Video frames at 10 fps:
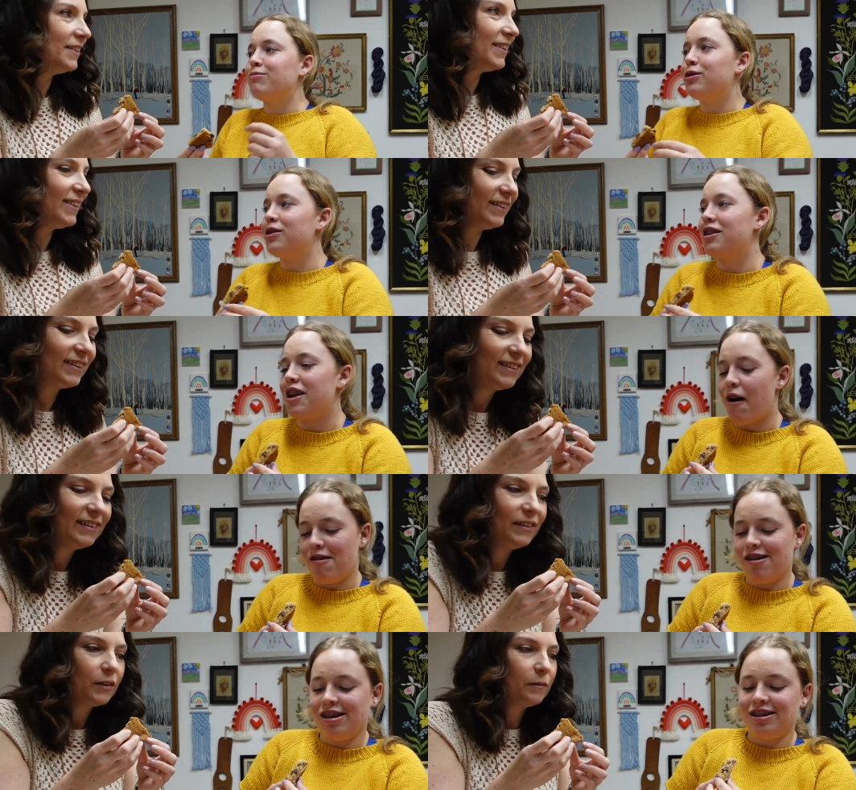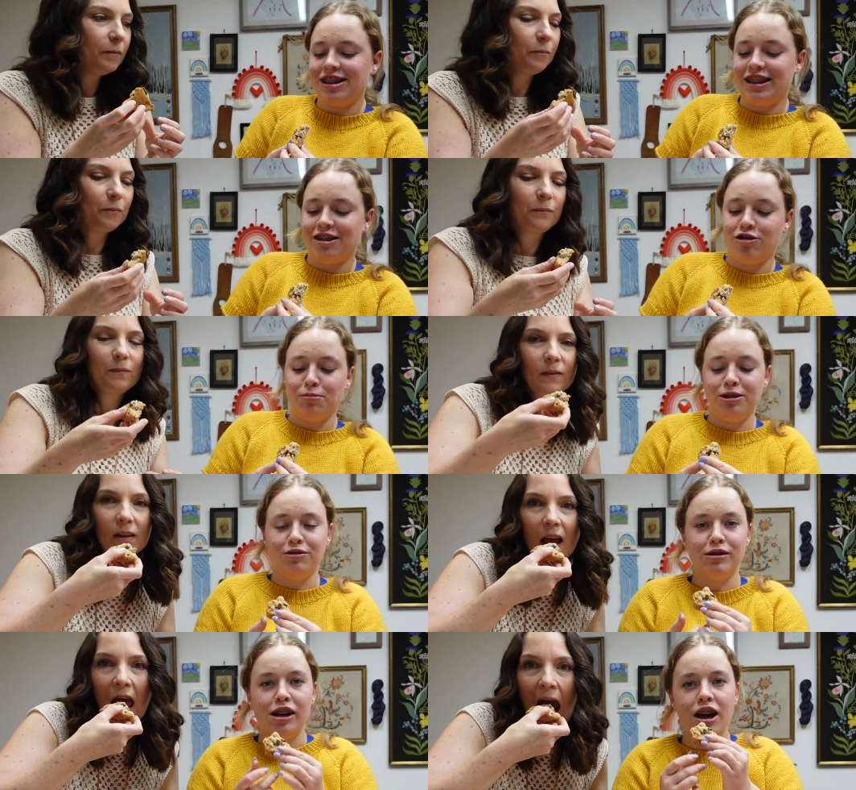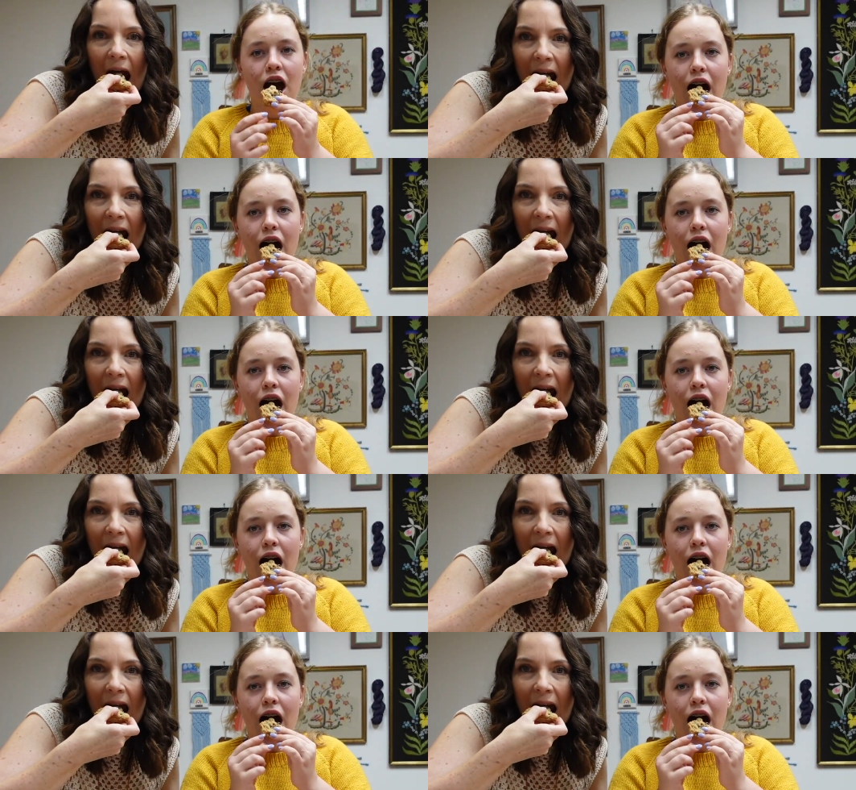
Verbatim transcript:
Speaker 1: Hold on, that was like the extra piece, right?